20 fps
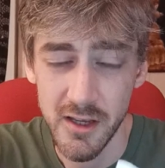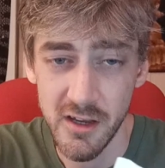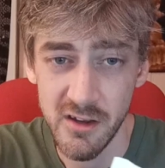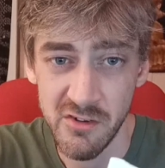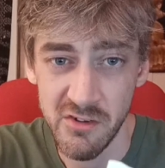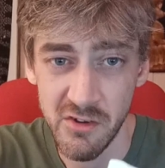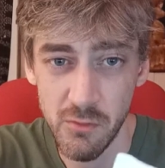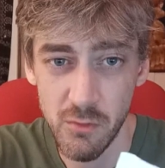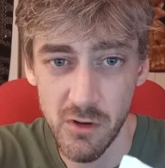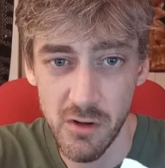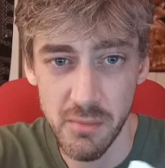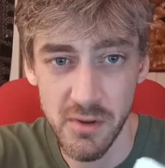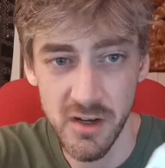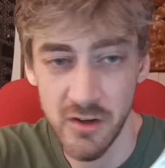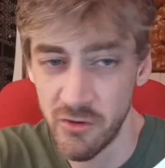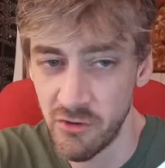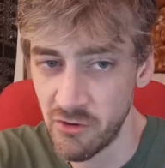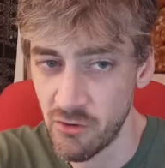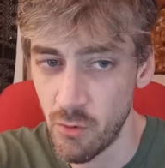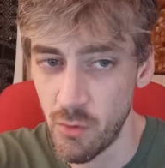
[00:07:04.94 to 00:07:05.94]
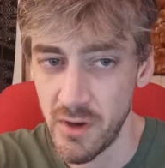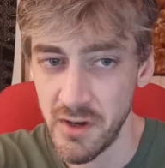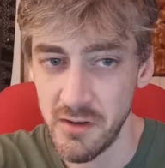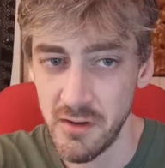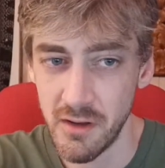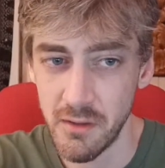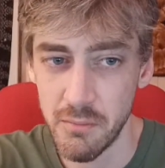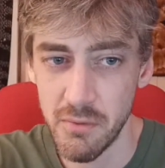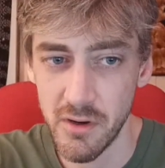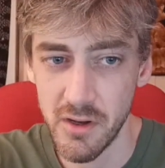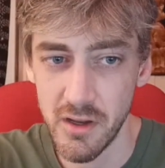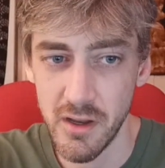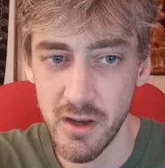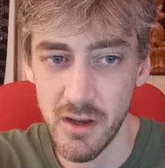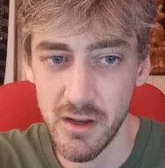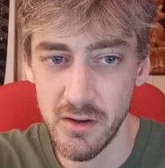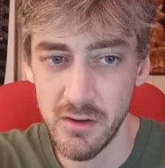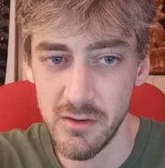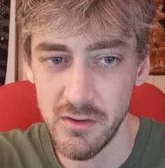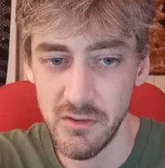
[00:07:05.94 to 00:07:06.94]
I guess I would have been squinting pretty
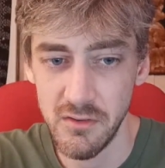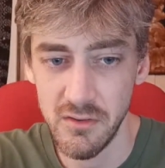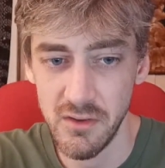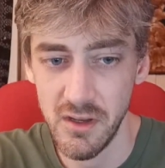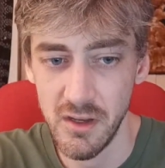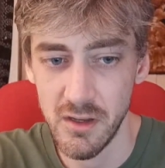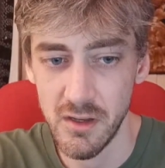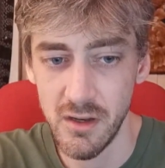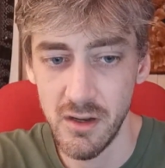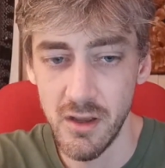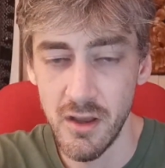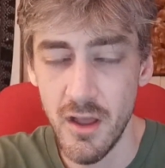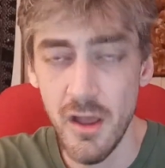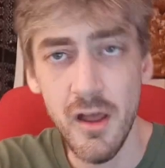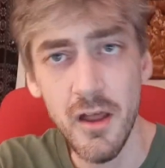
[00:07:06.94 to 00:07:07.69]
hard to see it.